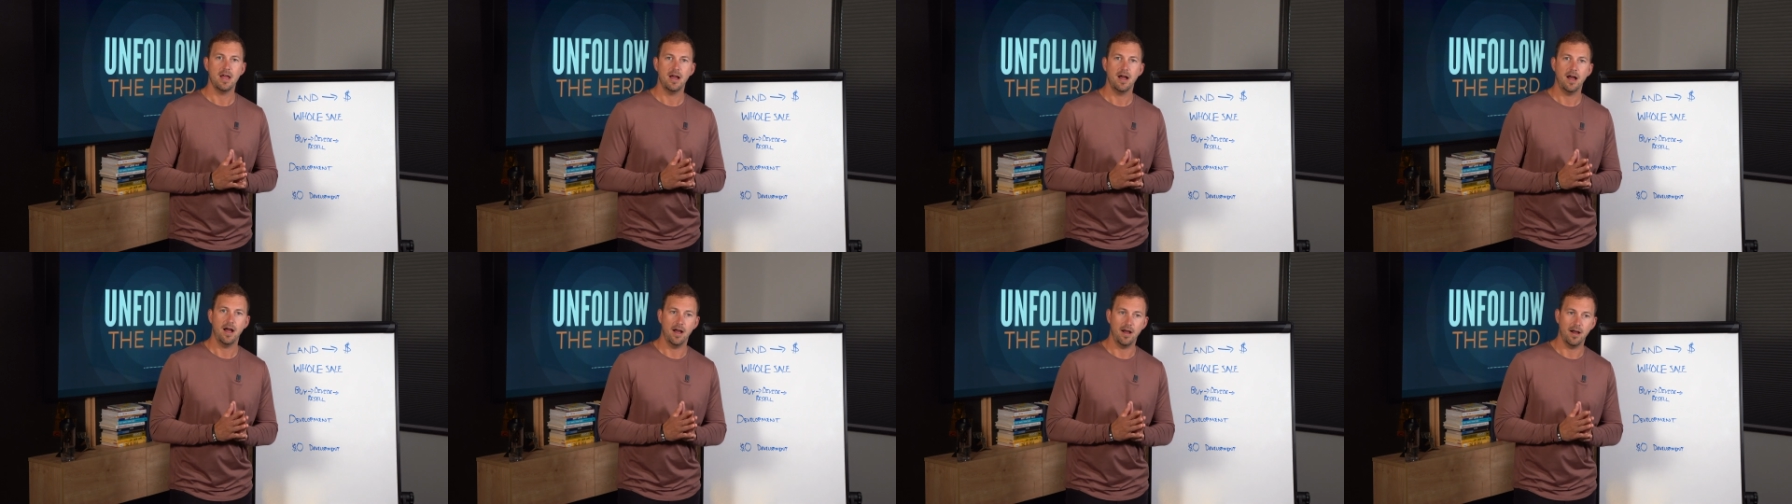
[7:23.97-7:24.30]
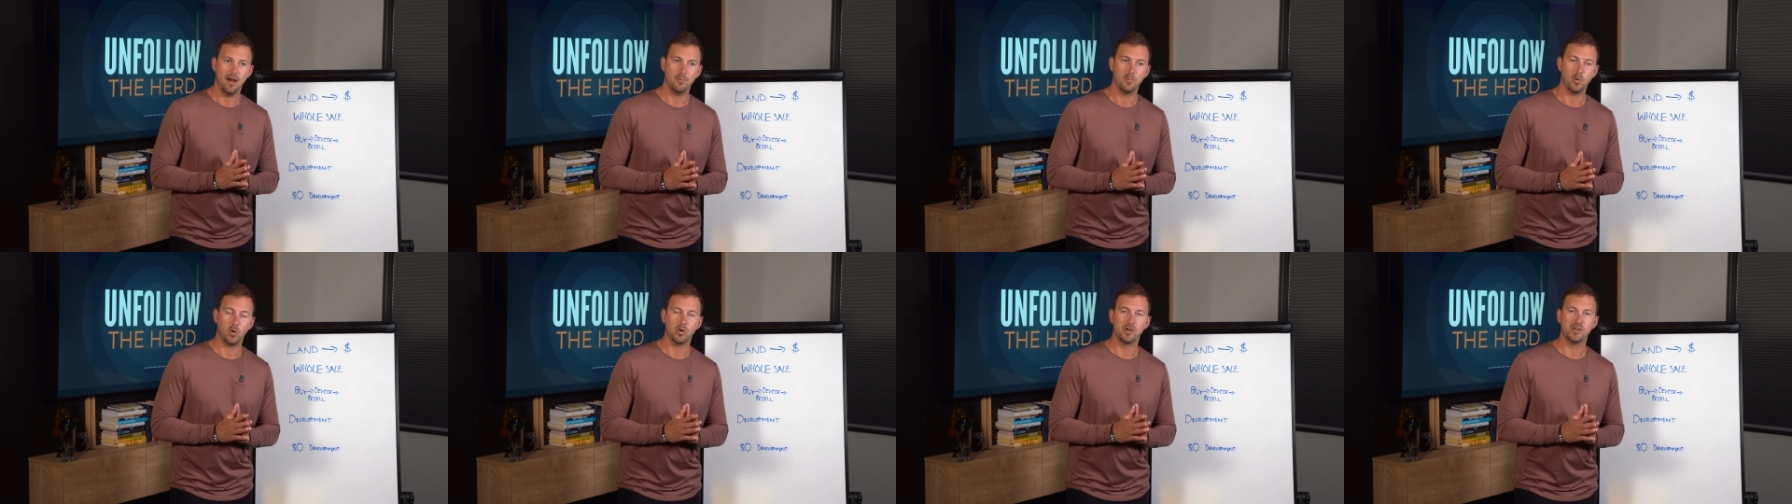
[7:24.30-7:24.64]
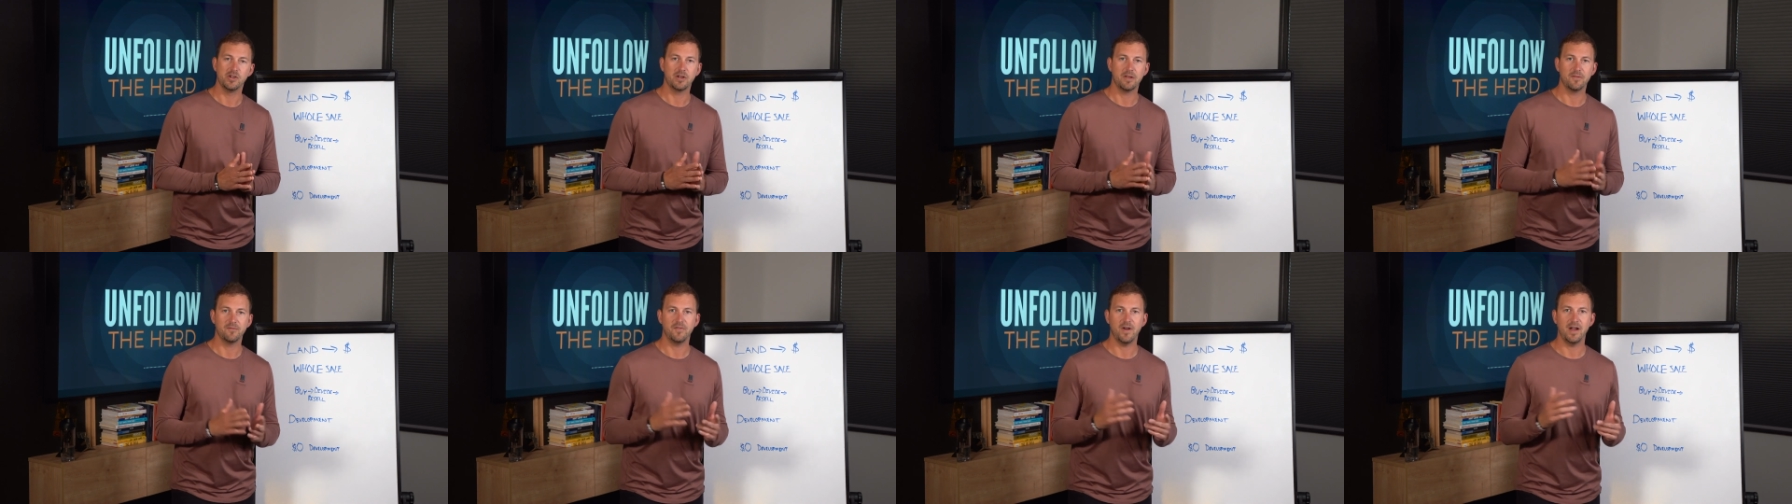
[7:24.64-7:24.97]
or you
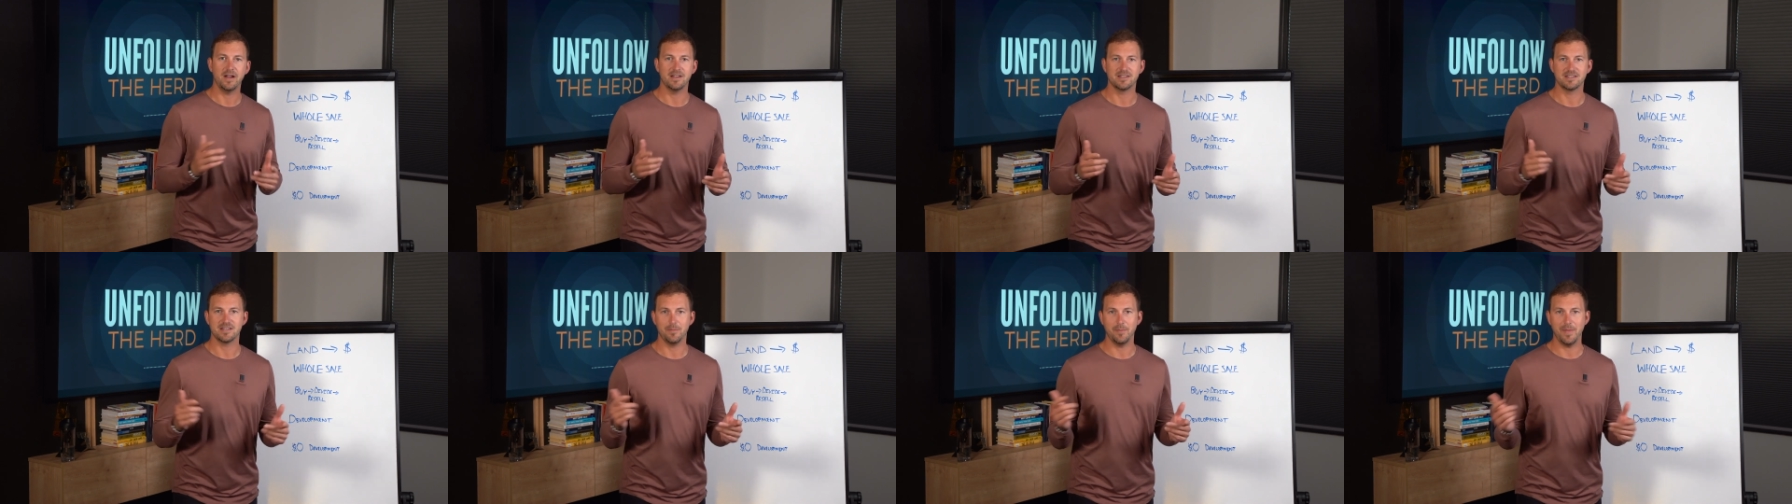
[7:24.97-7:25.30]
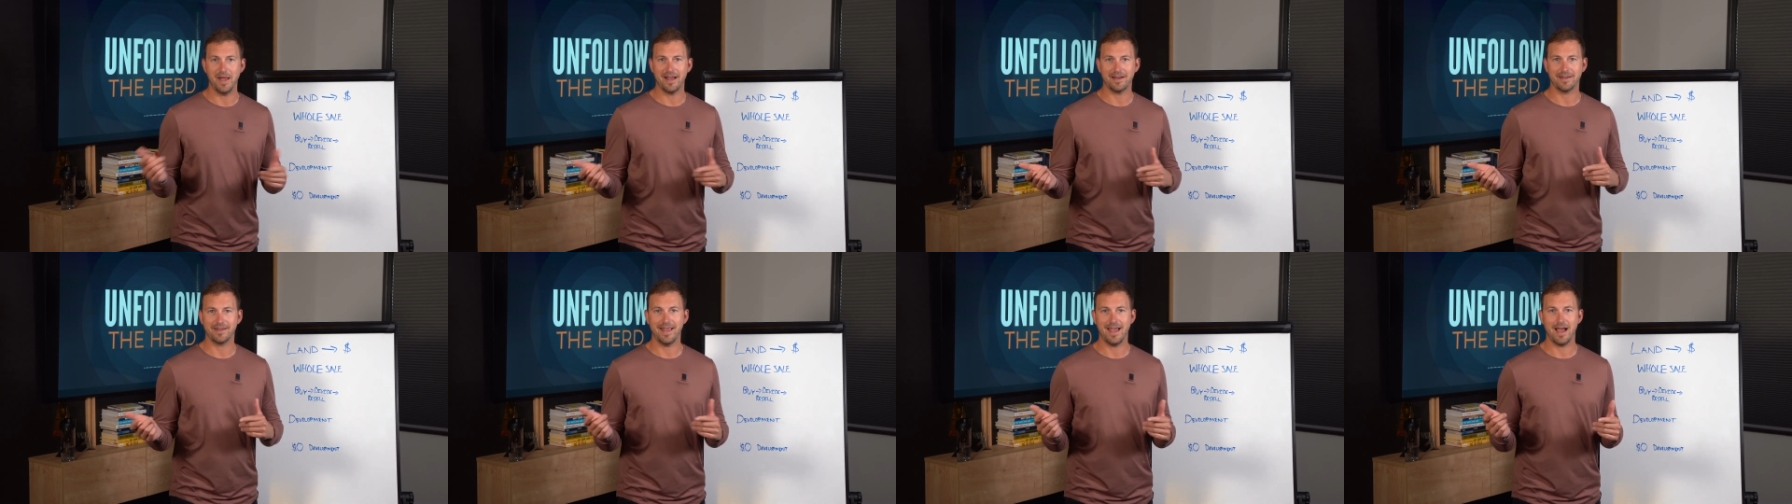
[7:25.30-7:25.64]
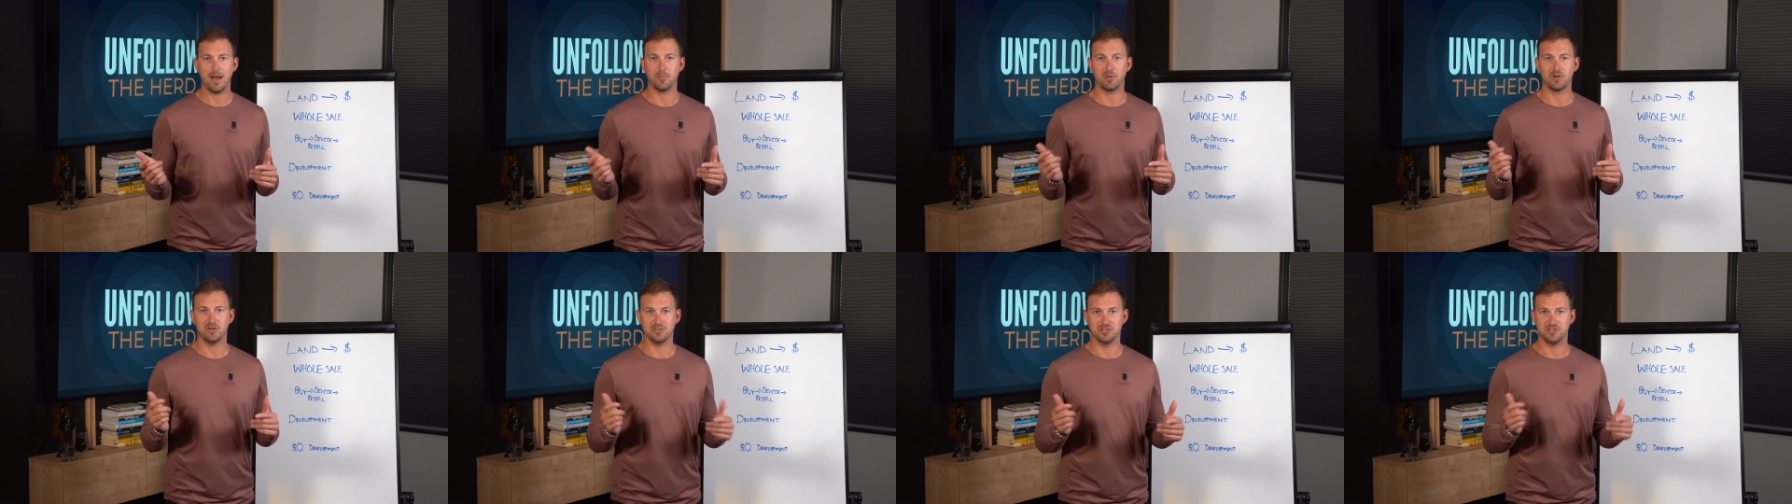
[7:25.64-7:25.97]
can find us at
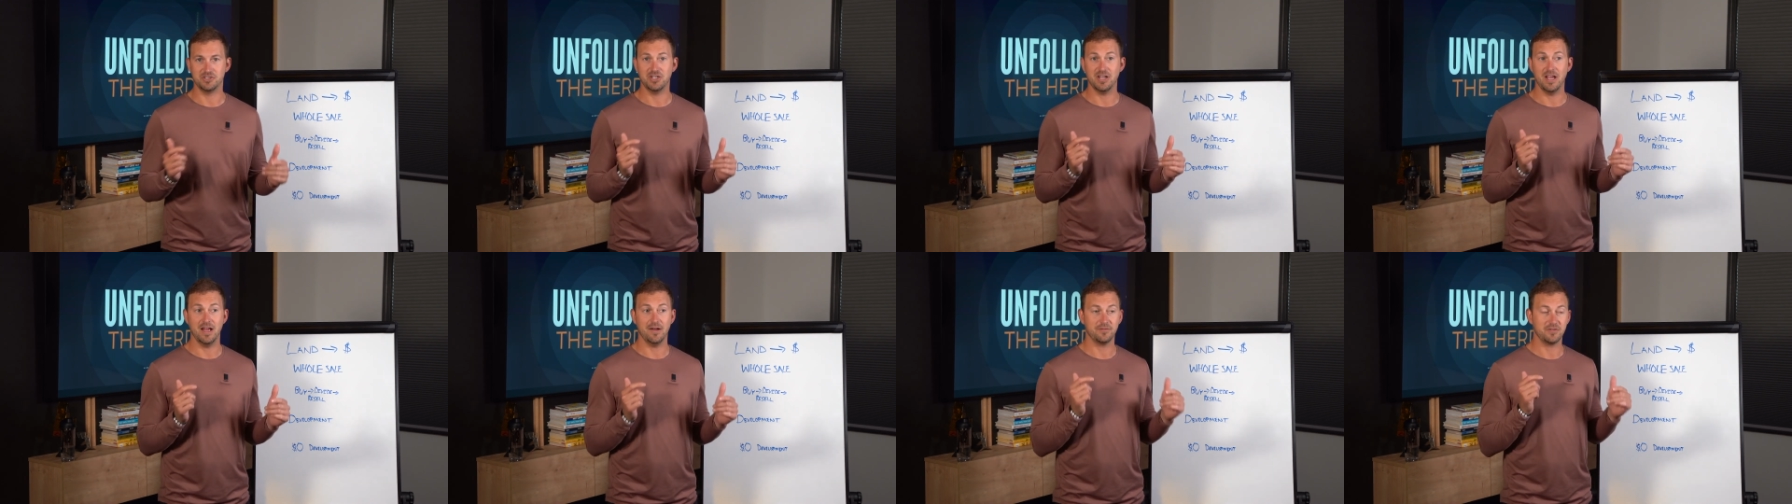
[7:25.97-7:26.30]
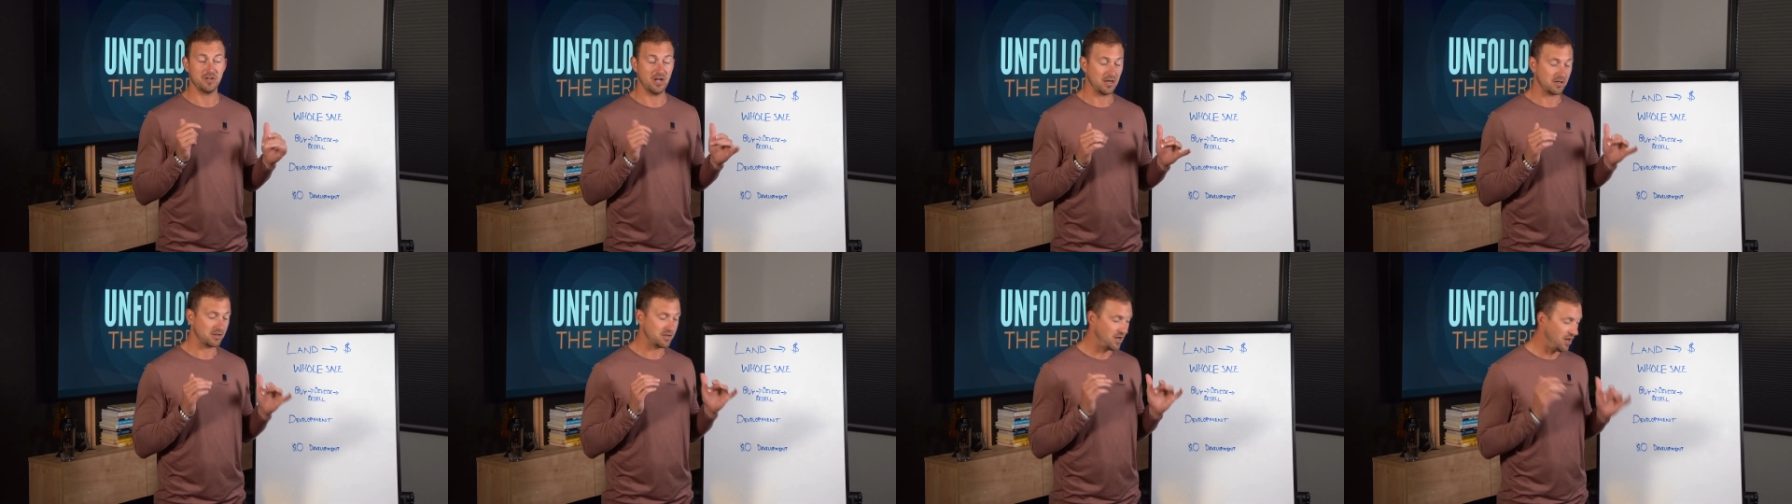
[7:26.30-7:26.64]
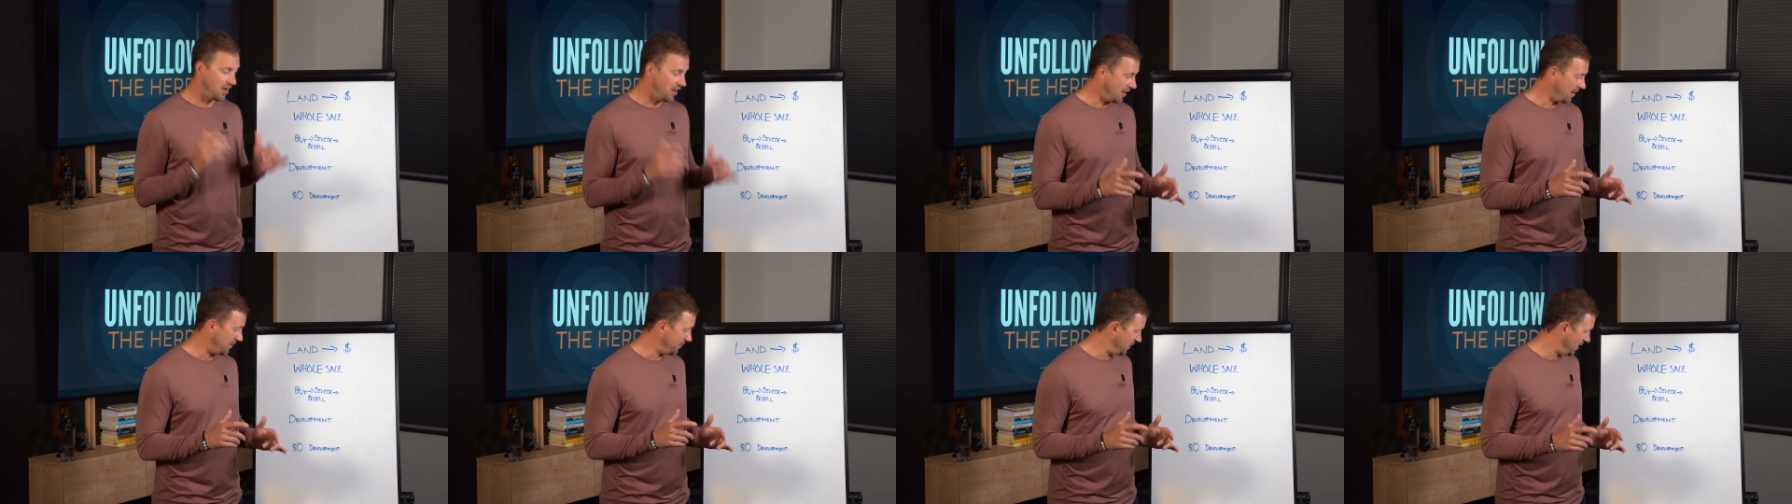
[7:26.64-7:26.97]

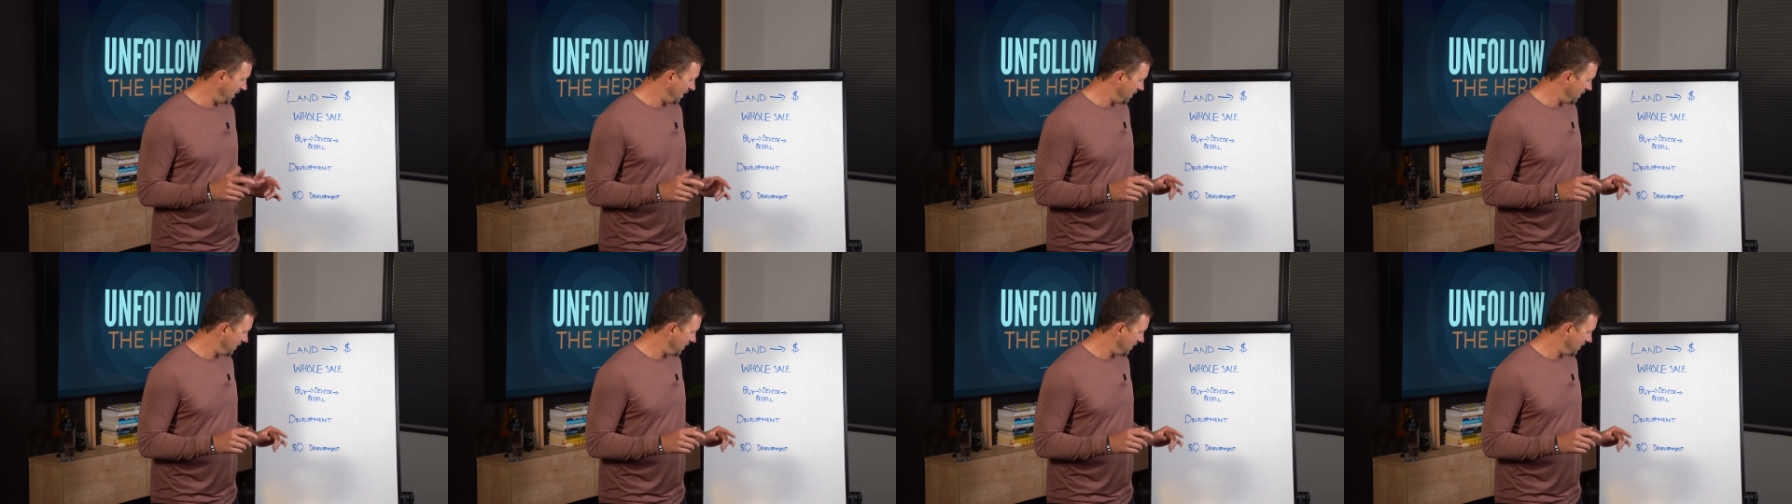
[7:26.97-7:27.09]
maccapitalgf.com.